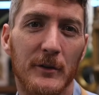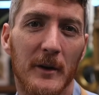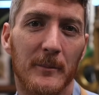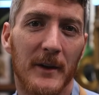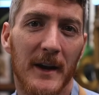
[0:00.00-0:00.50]

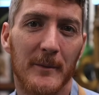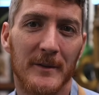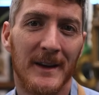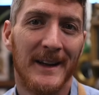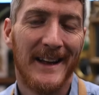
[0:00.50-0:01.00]

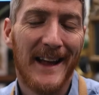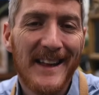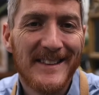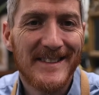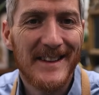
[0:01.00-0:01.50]
sometimes.
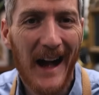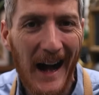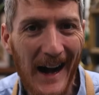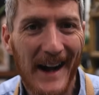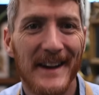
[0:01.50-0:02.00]
It's the
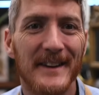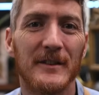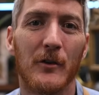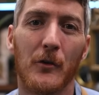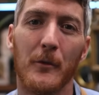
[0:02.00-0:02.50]

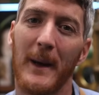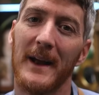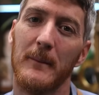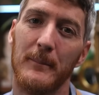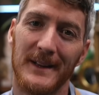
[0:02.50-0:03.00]
highest
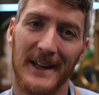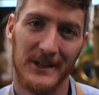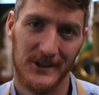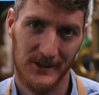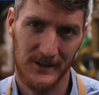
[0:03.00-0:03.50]
chromatic
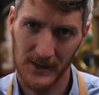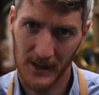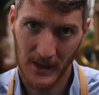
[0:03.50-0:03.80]
potential